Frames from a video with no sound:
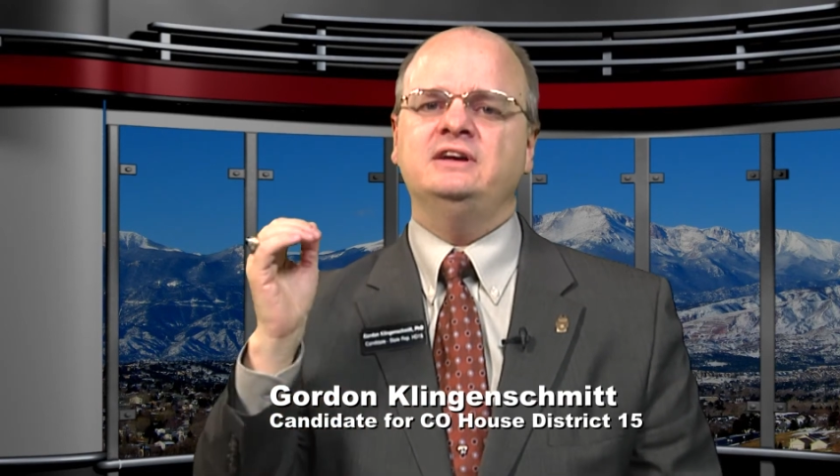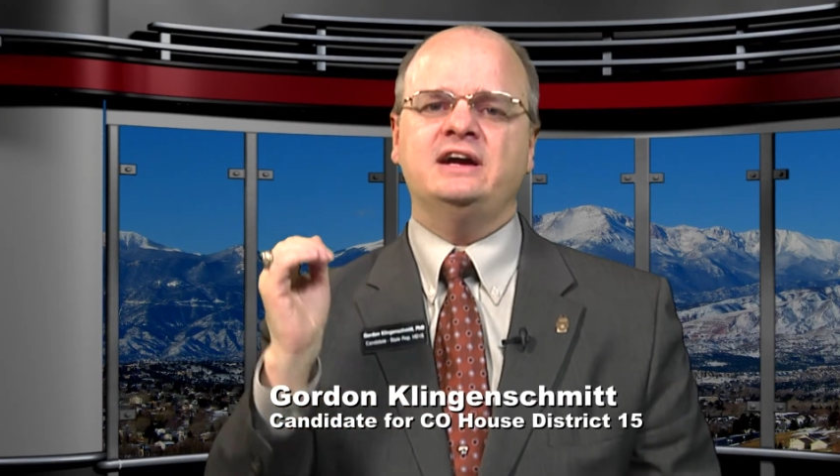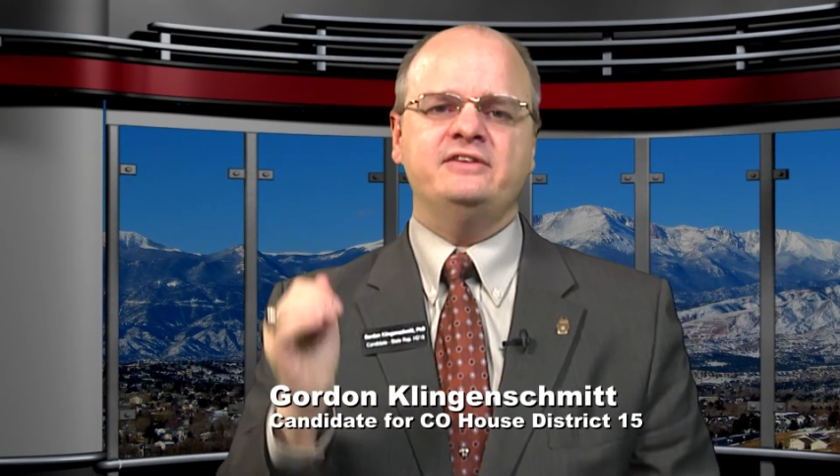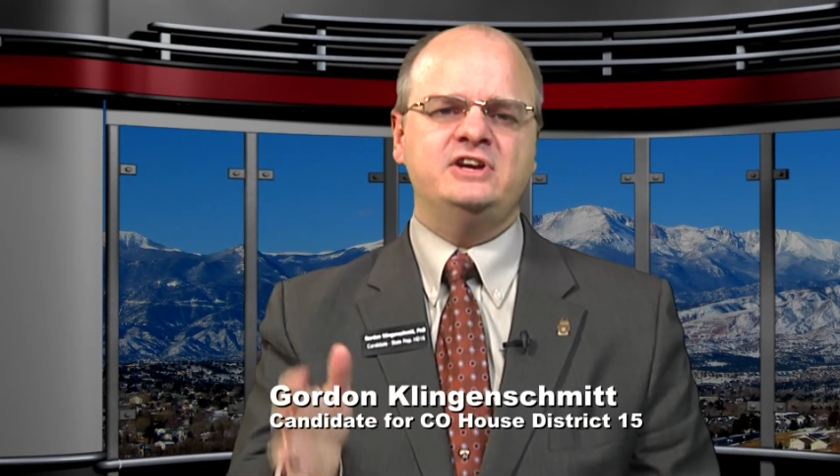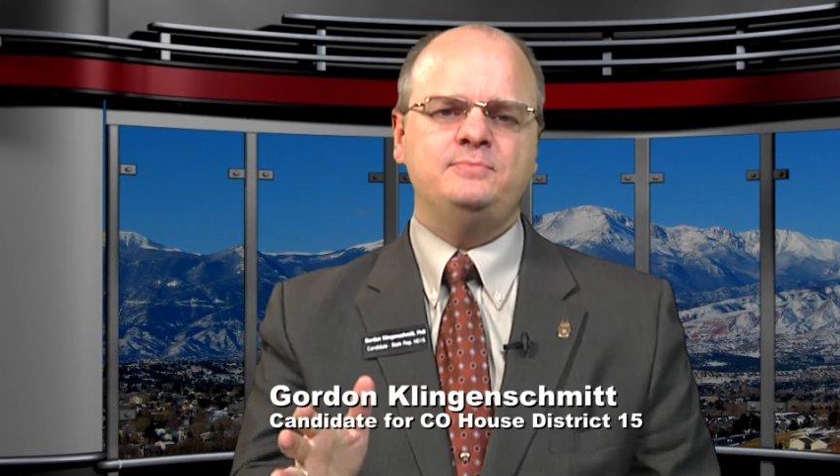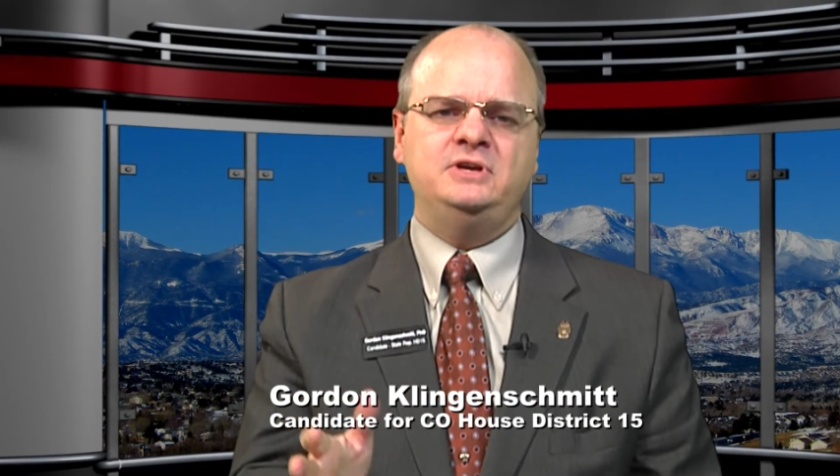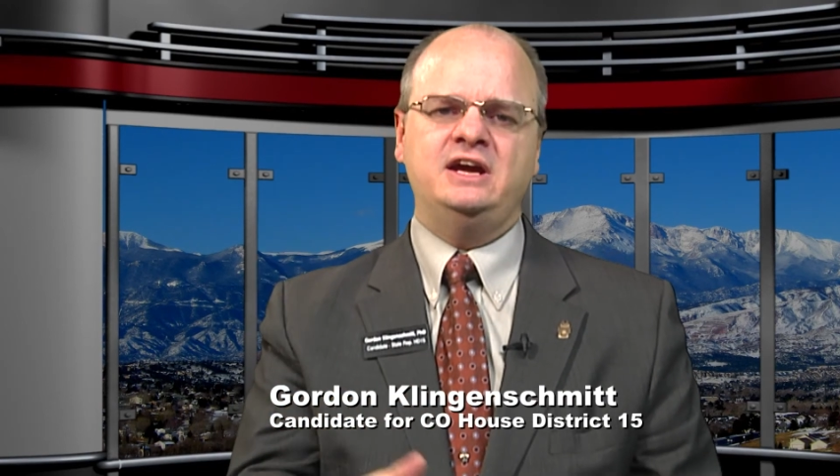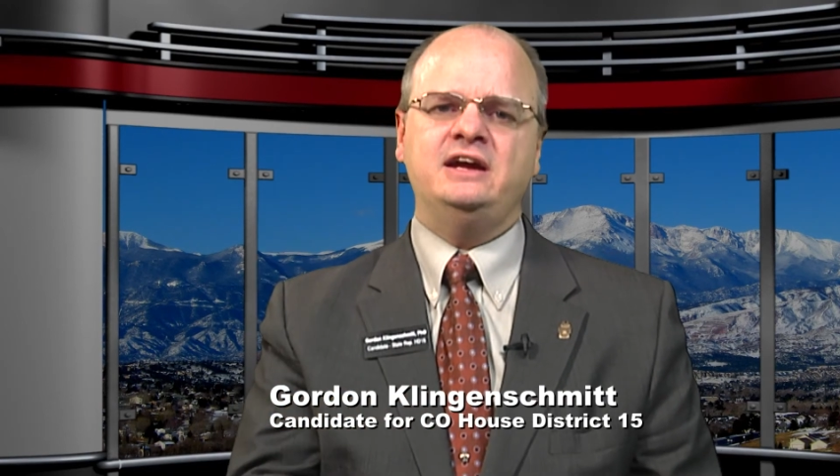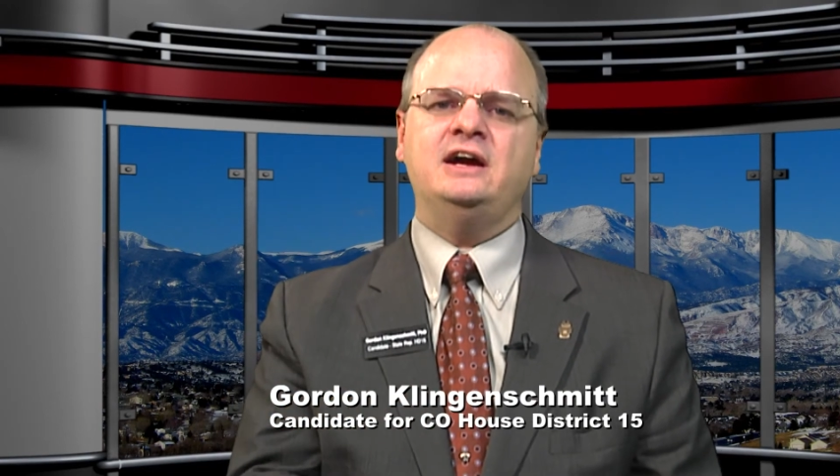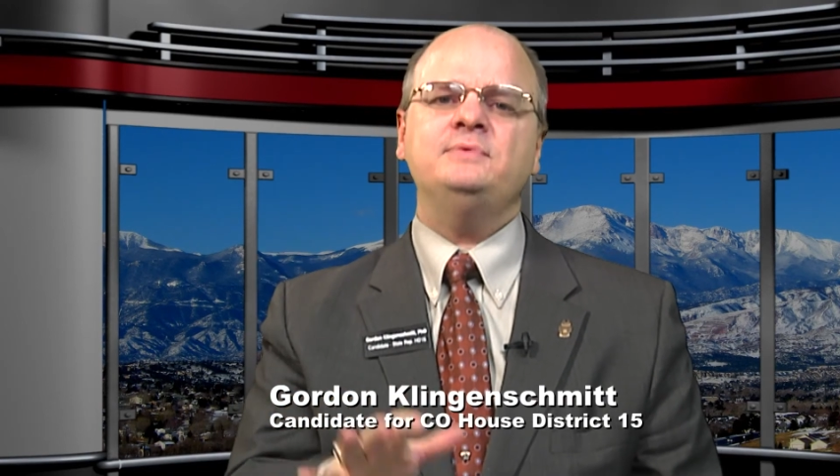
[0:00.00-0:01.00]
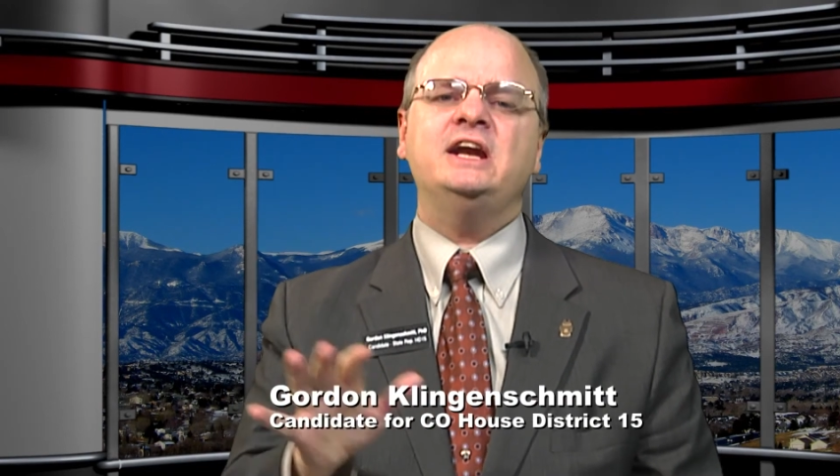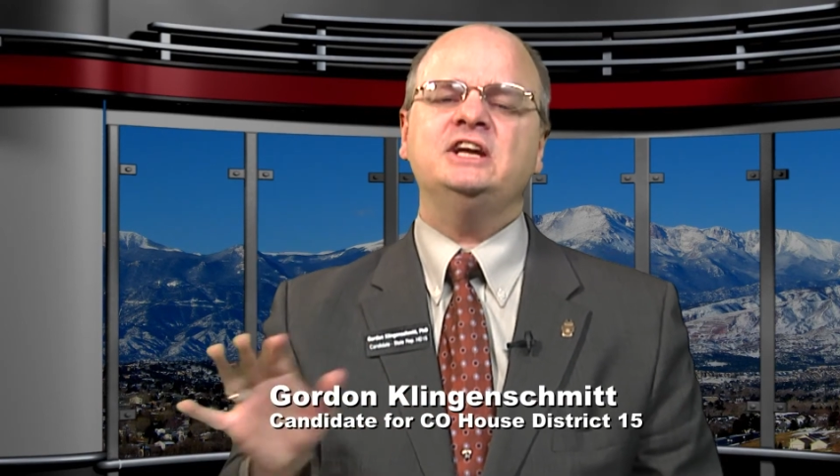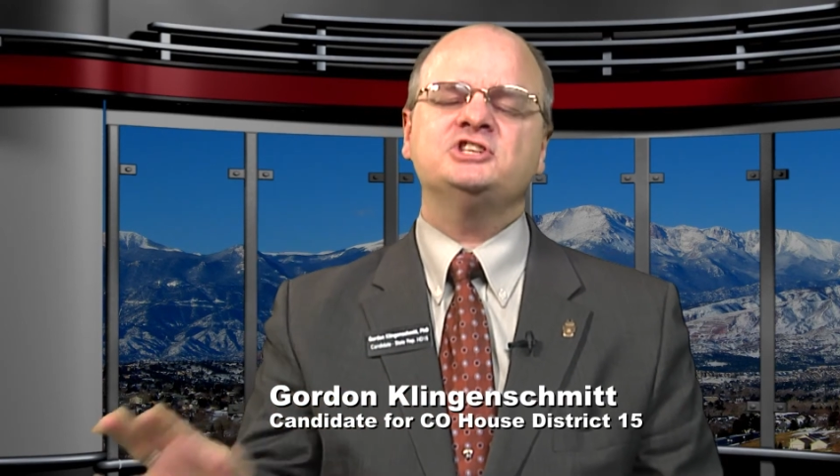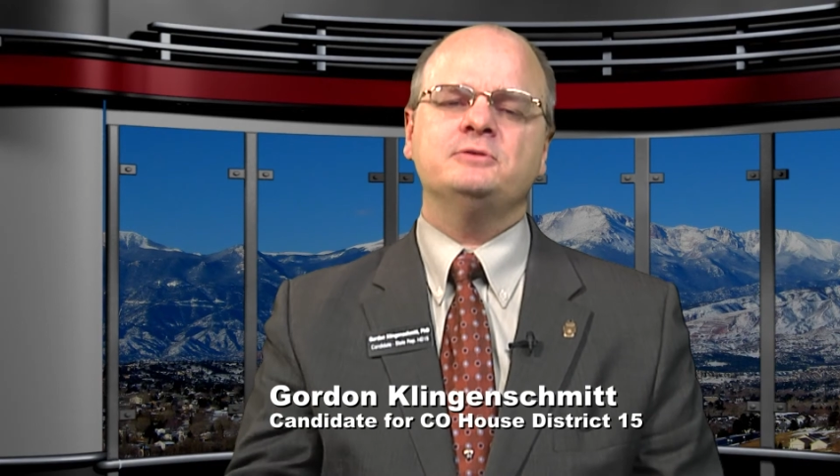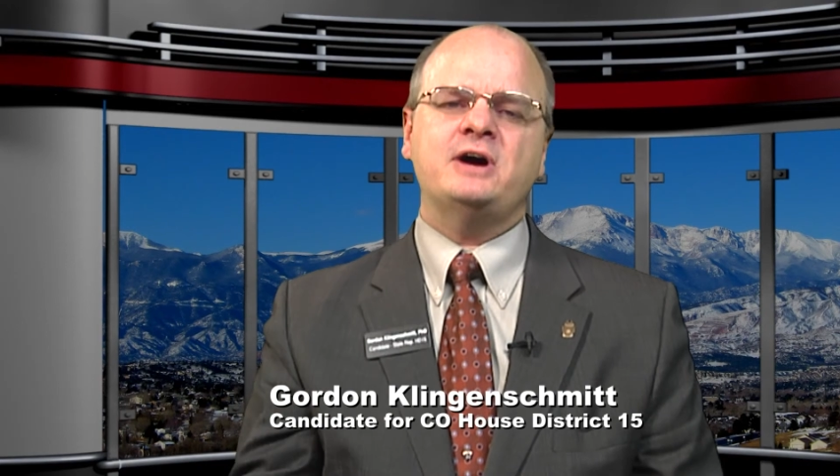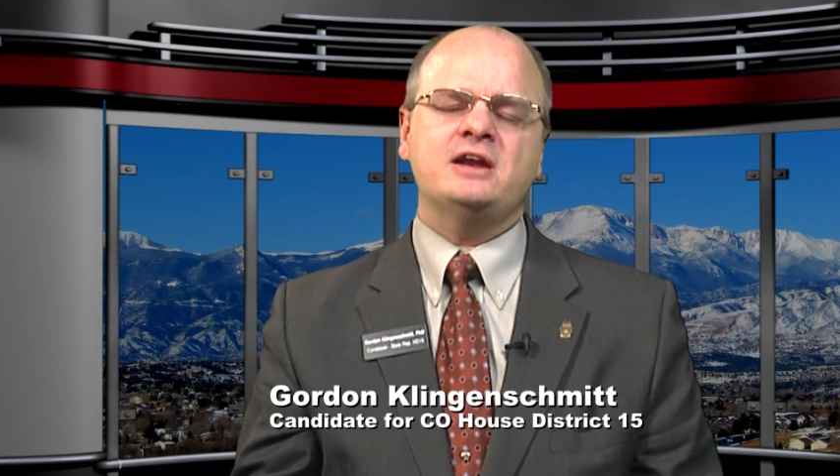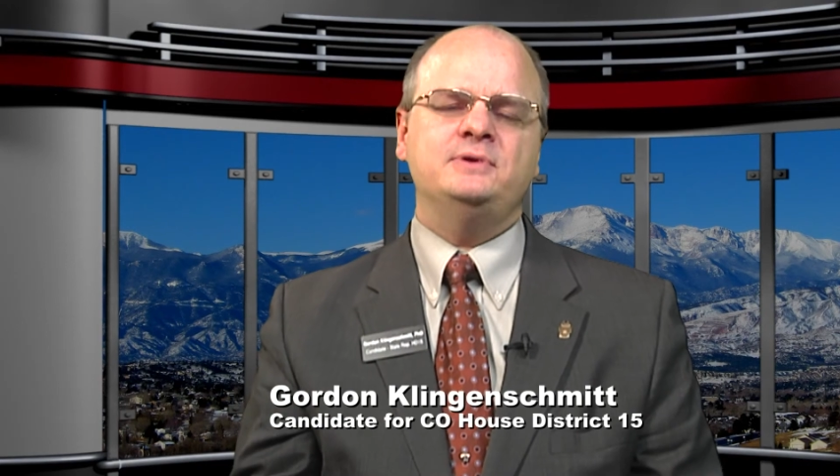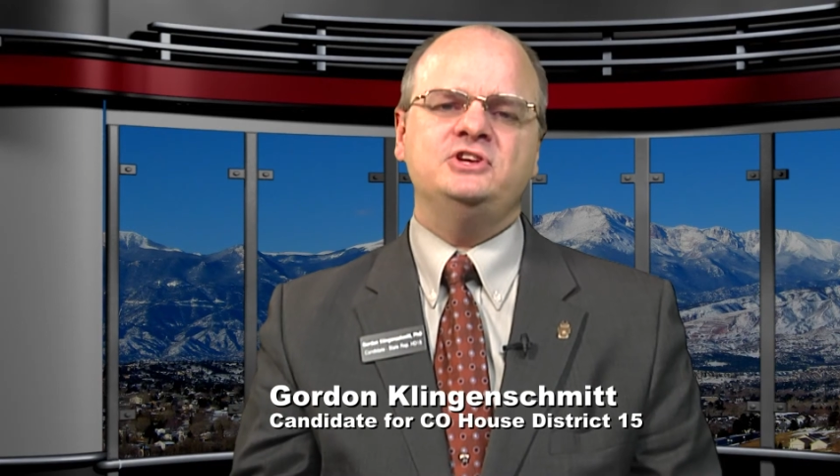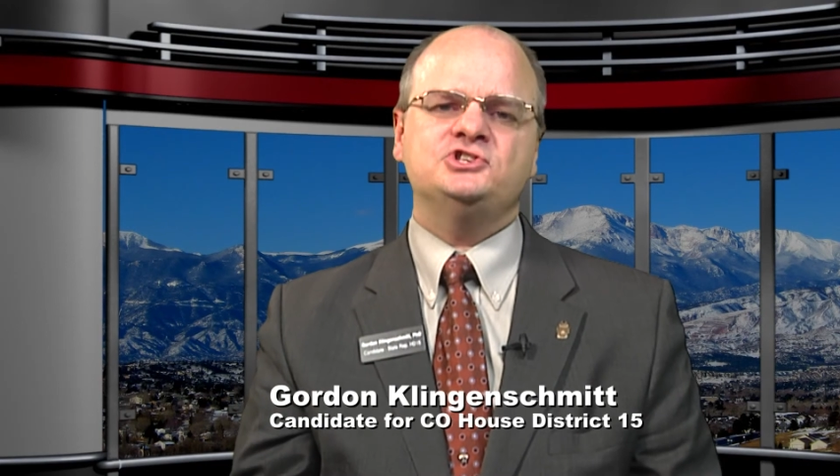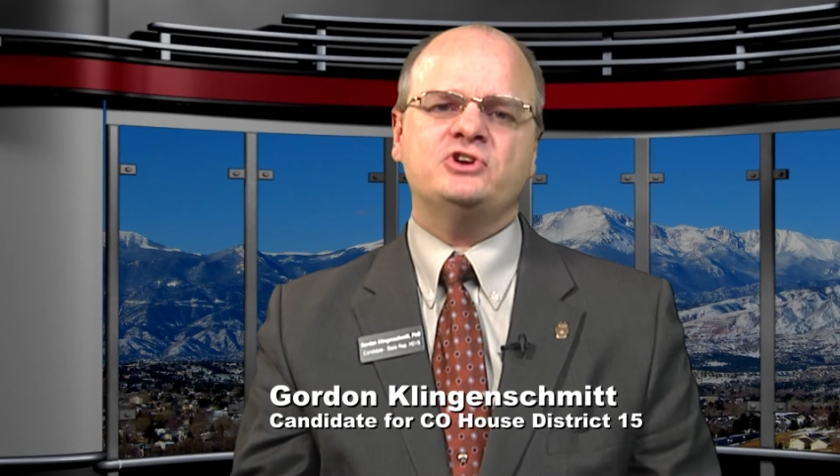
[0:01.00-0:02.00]
I have an MBA. I'm going to get to the bottom
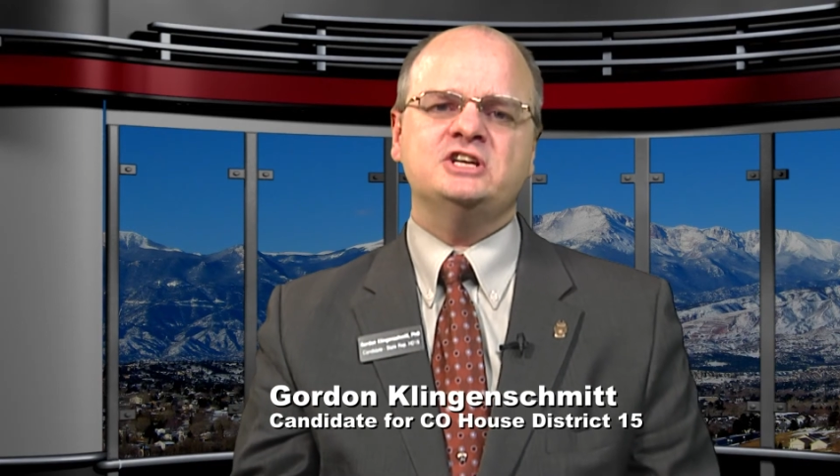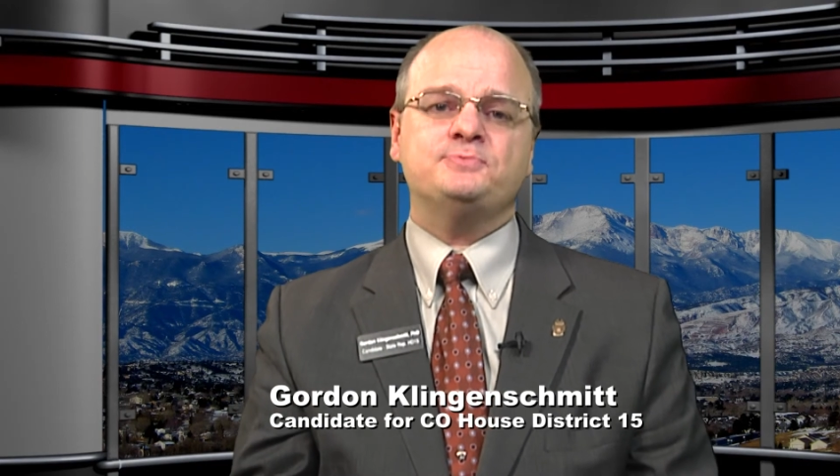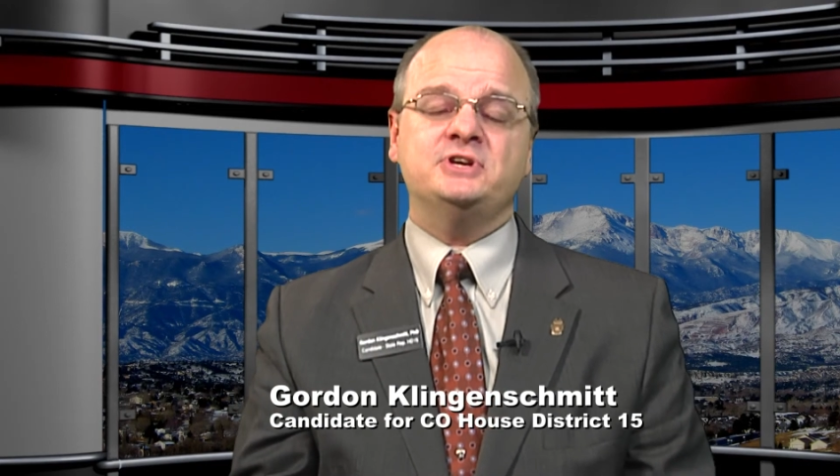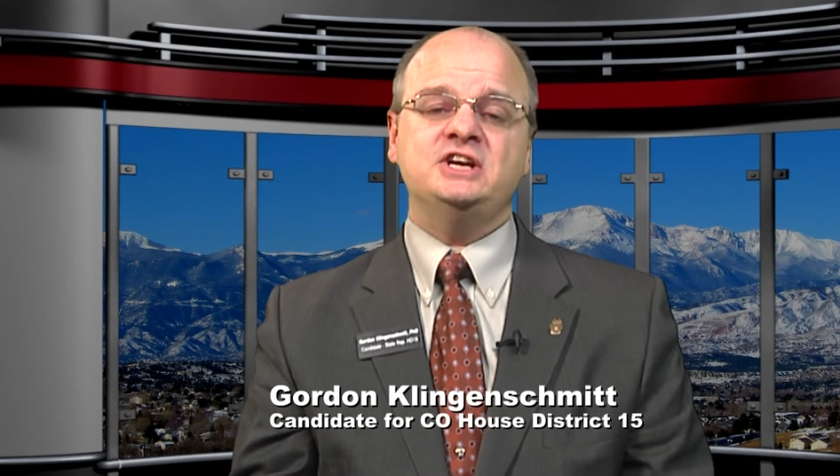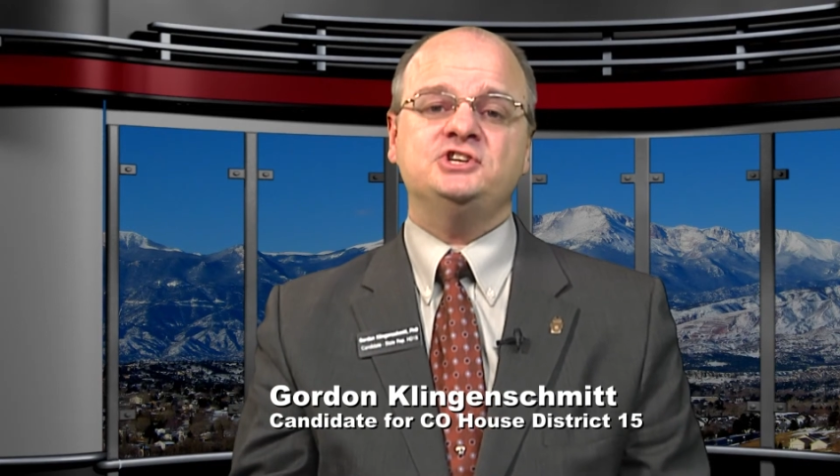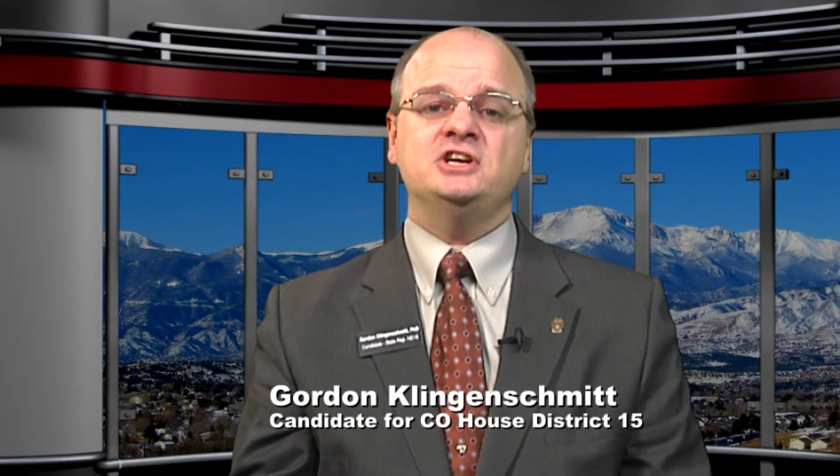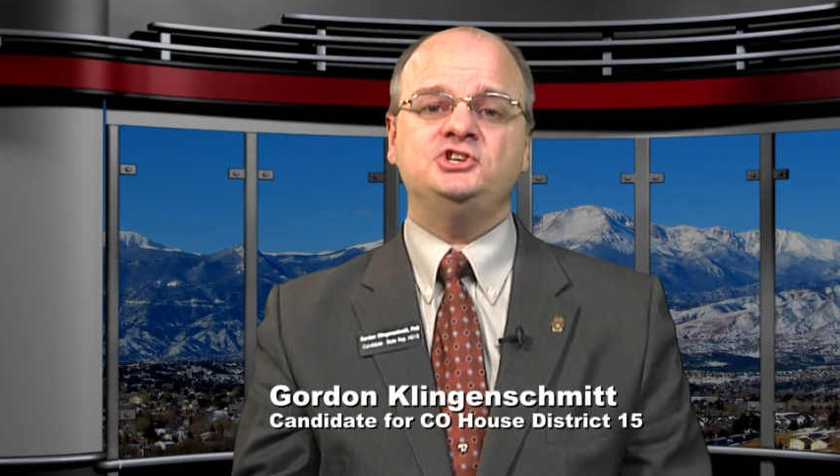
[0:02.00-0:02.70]
of these transportation